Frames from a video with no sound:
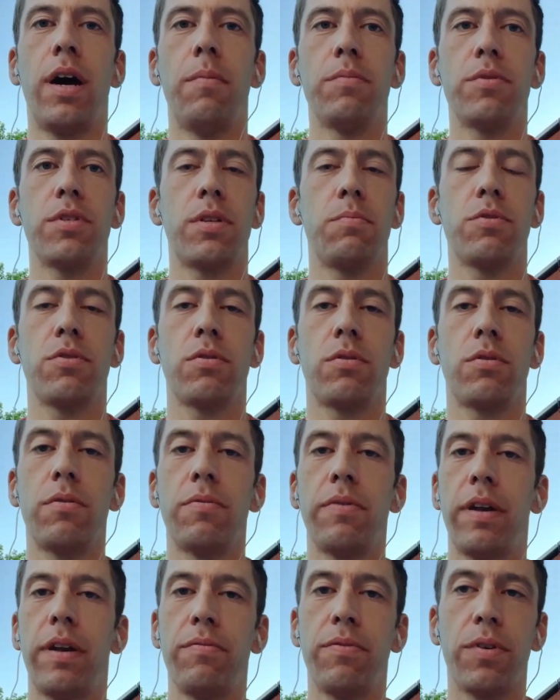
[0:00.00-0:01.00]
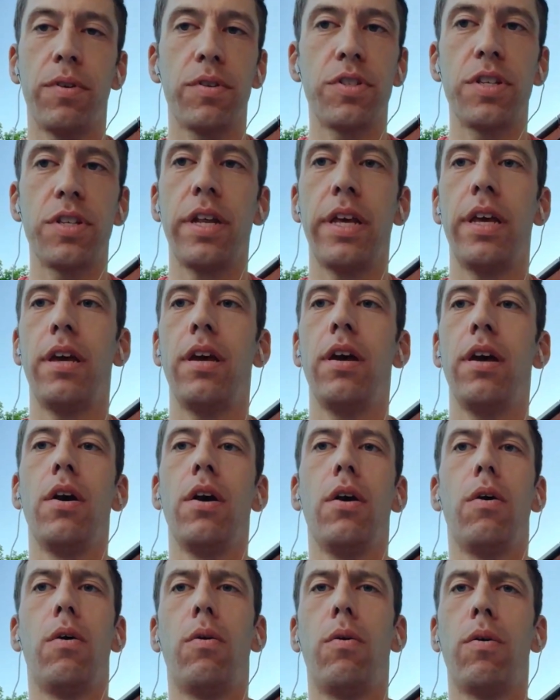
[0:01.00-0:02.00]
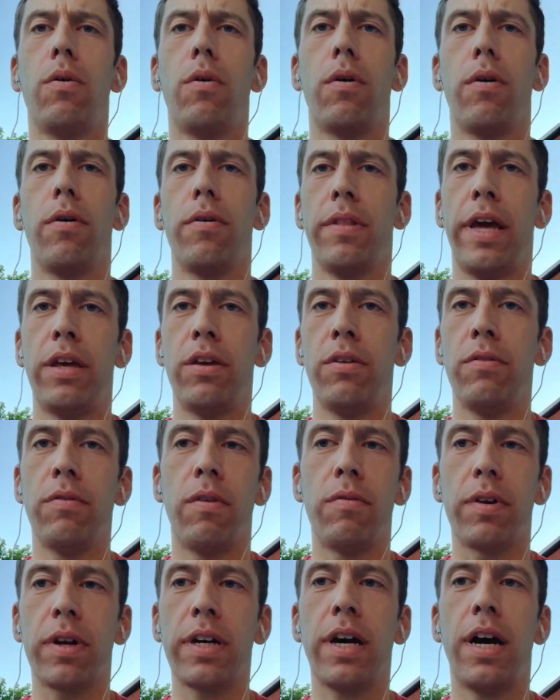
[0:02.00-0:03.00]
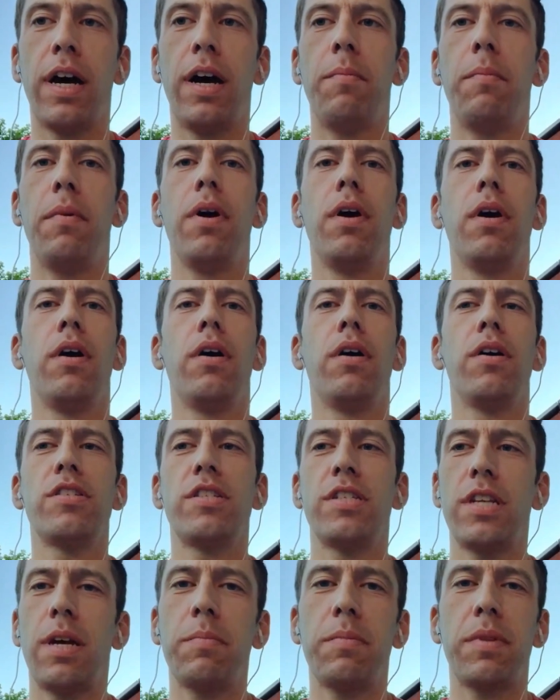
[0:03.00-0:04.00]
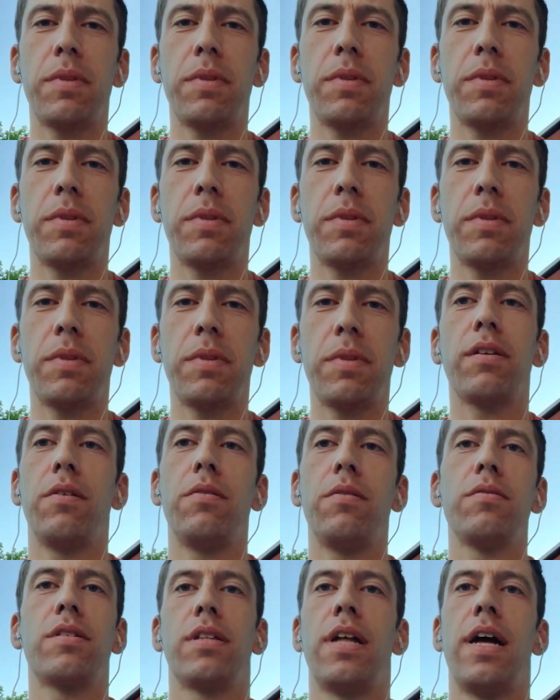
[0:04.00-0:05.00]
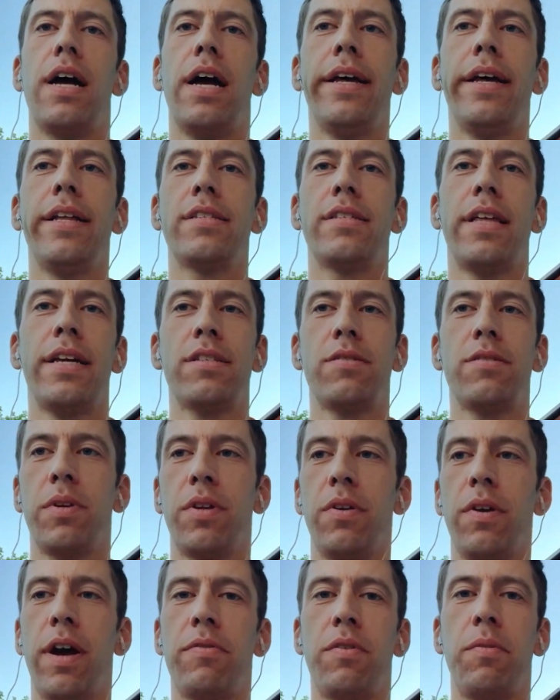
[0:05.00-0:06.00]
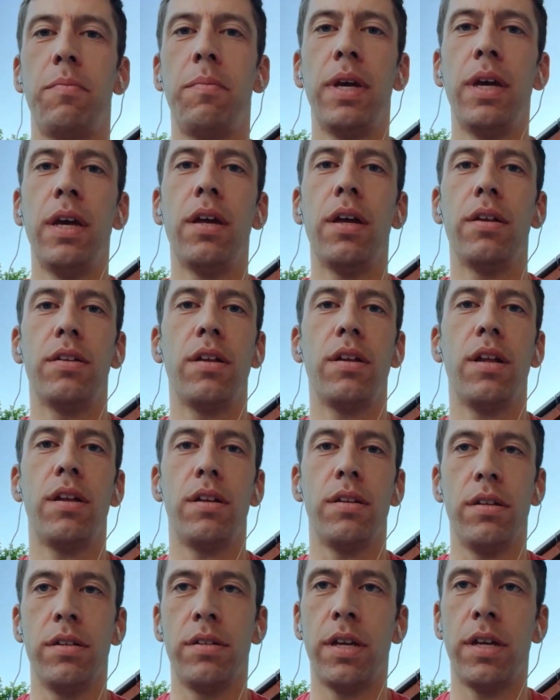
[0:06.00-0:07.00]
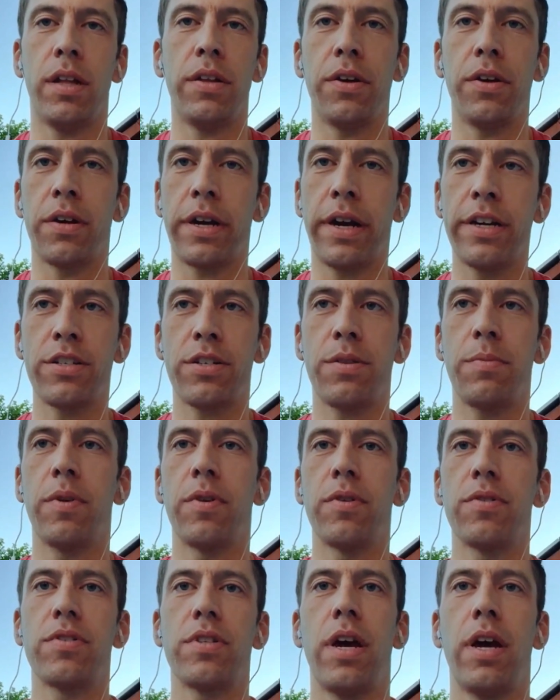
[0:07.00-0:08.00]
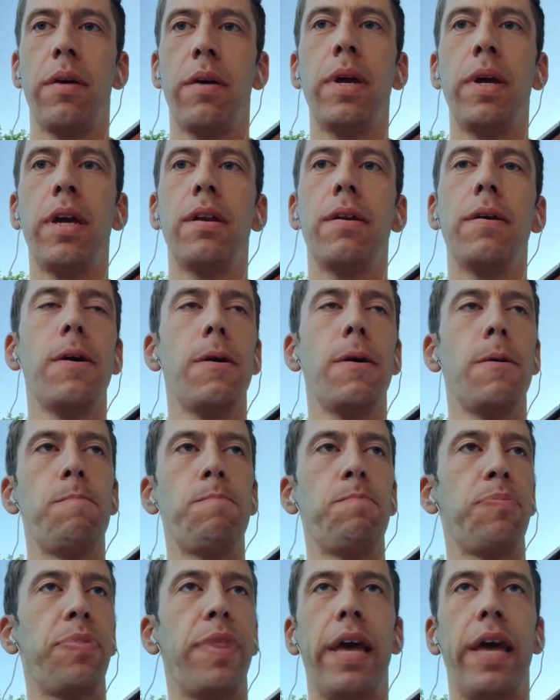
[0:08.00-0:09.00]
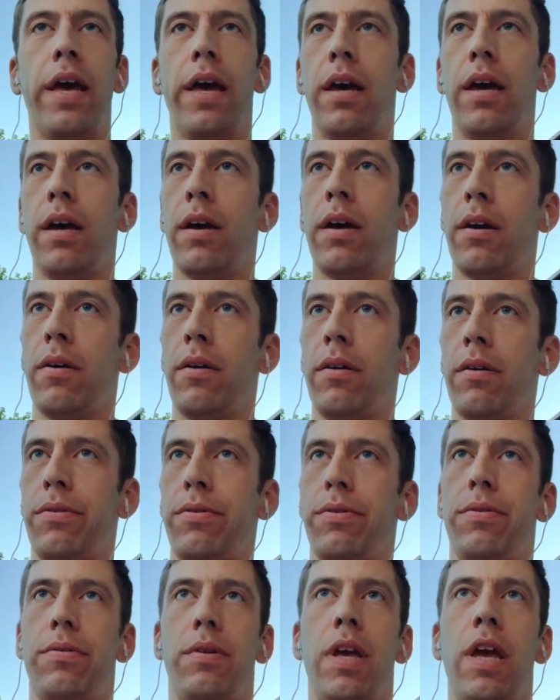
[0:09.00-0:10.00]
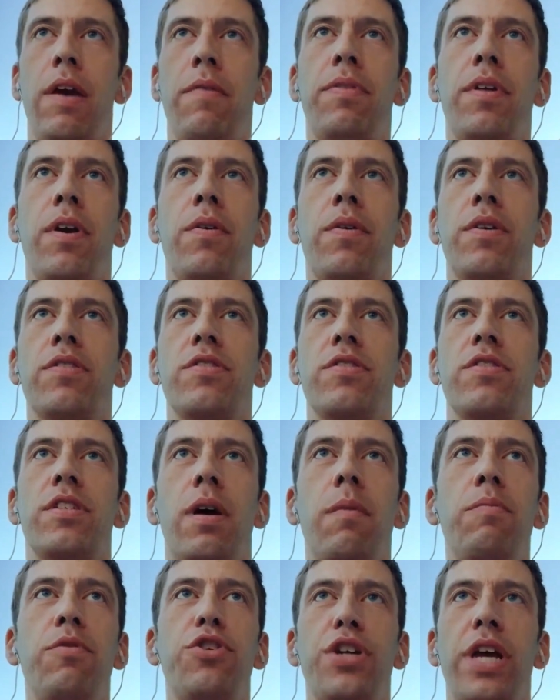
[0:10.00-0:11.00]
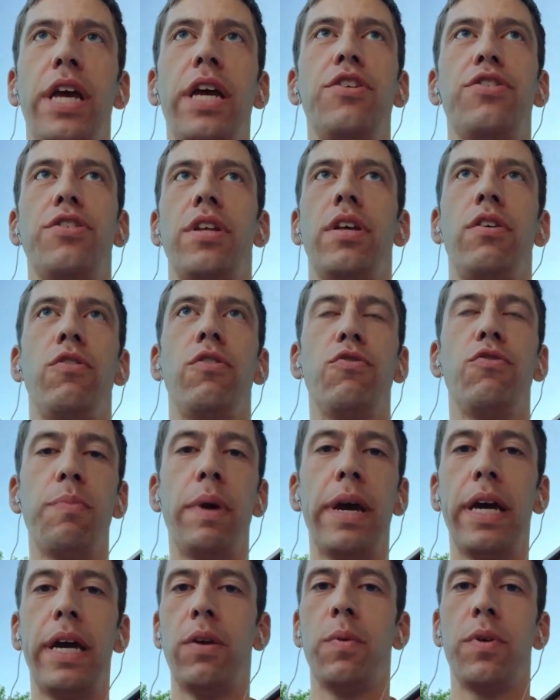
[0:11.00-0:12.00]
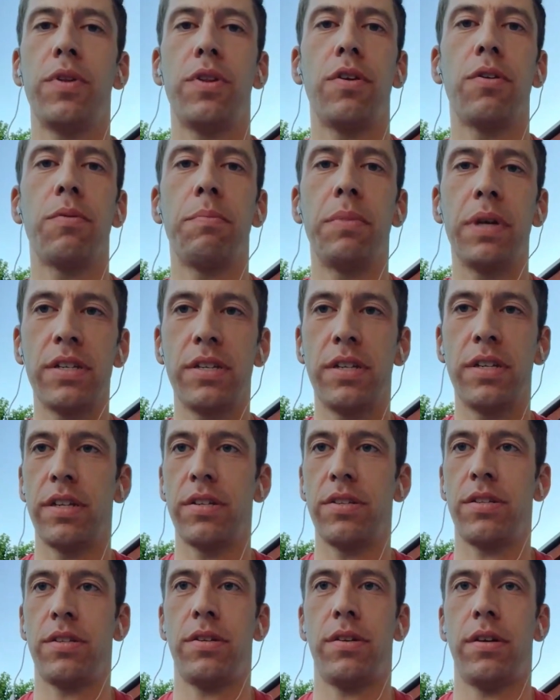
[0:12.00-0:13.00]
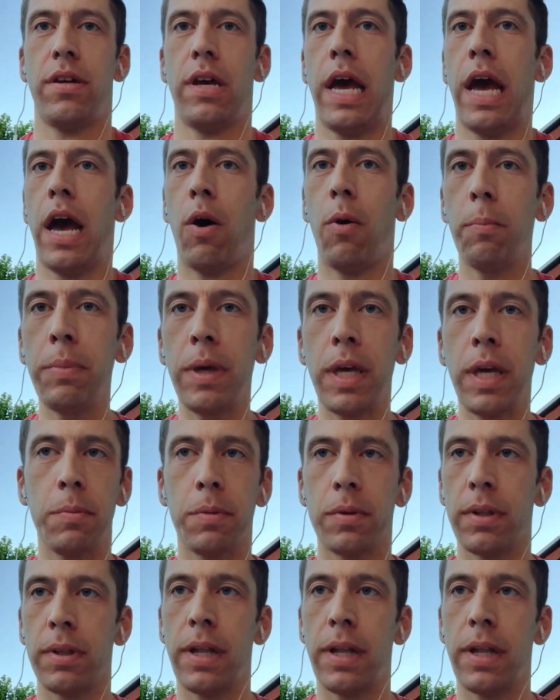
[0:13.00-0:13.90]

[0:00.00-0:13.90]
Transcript: some sort of adversity or that you've overcome, something along those lines, that's what you have to be telling your customers. I mean, if there is some change that you've made with your business to help people